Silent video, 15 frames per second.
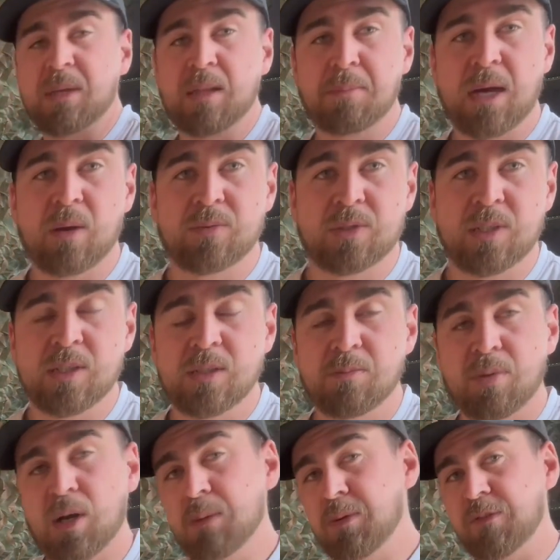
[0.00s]
the pouches,
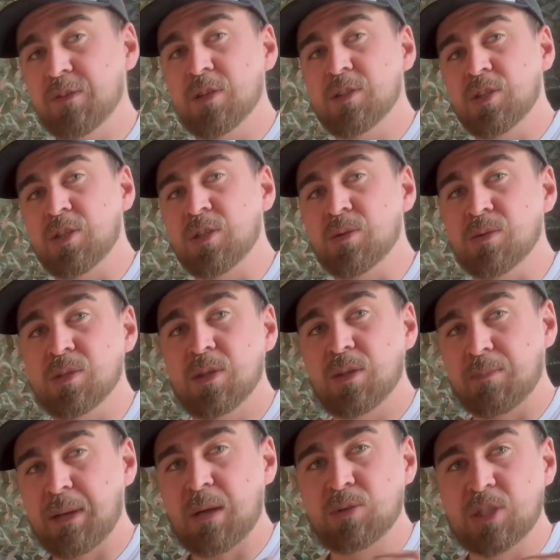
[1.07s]
but I prefer to use the
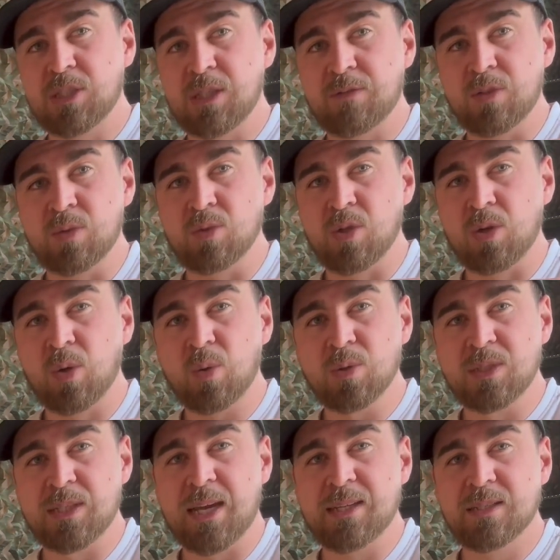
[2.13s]
pouches I've used on old
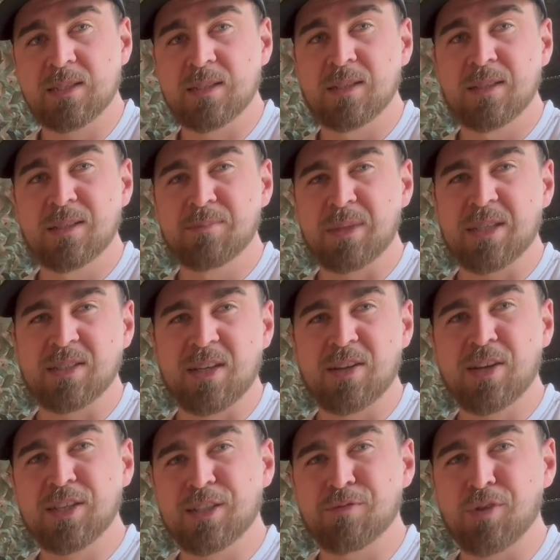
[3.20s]
sets because they're
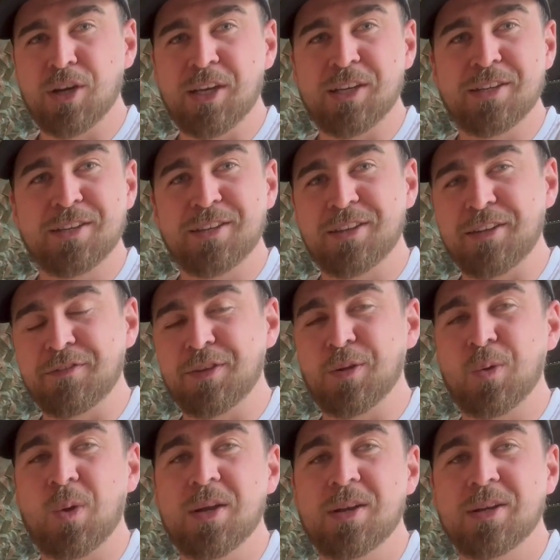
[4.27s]
nice and rugged and they feel
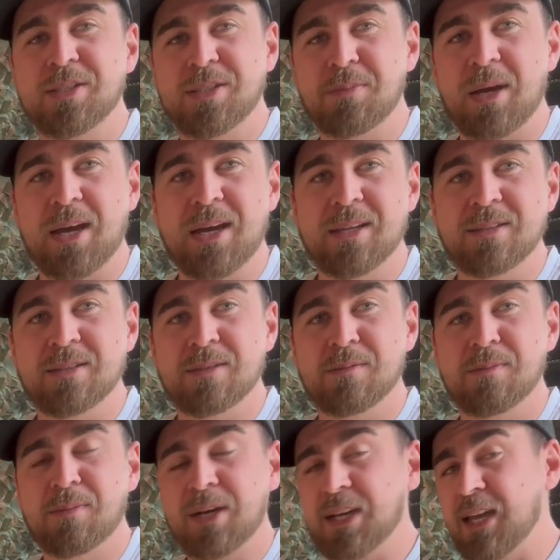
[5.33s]
quite nice in my hand.
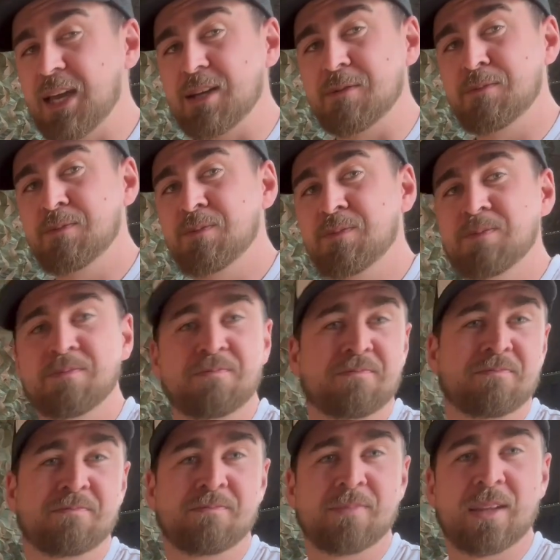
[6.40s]
But again,
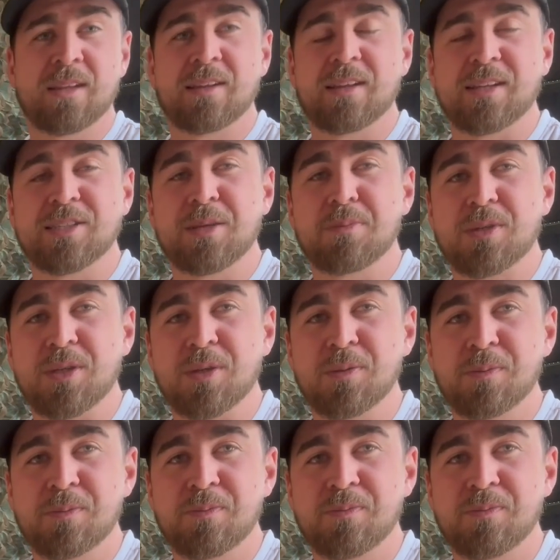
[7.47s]
it's up to you.